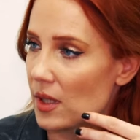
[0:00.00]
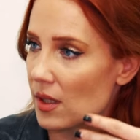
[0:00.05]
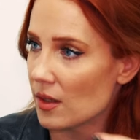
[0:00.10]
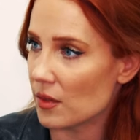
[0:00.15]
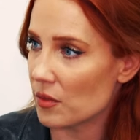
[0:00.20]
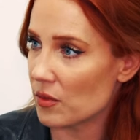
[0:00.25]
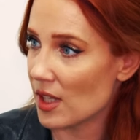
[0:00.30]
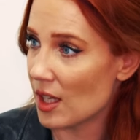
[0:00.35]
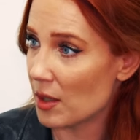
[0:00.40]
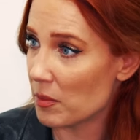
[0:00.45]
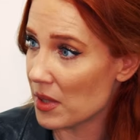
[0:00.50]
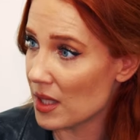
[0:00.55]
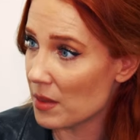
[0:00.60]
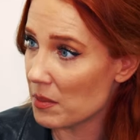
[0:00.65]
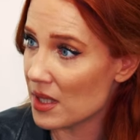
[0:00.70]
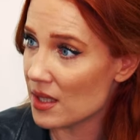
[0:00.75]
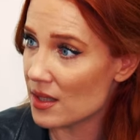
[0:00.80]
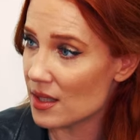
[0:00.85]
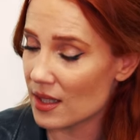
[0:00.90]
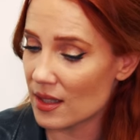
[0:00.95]
uh, VIP
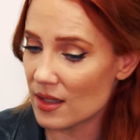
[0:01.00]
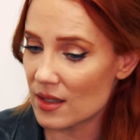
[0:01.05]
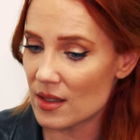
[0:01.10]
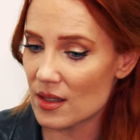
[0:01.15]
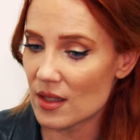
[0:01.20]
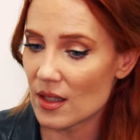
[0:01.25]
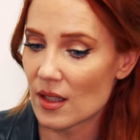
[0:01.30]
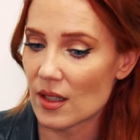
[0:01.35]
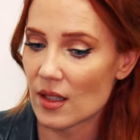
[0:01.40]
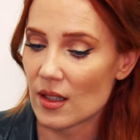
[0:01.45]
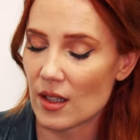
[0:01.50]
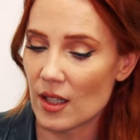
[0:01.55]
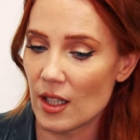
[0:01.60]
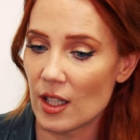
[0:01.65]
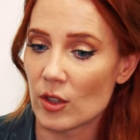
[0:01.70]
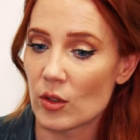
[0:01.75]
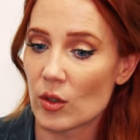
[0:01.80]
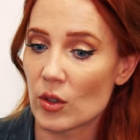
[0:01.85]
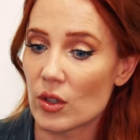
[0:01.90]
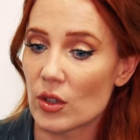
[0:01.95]
meetings
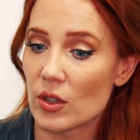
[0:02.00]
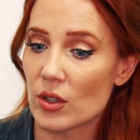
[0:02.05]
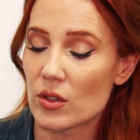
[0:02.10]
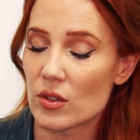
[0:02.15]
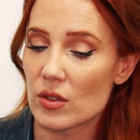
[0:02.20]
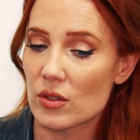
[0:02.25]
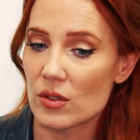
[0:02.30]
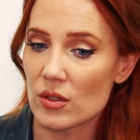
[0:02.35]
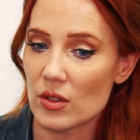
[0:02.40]
in order,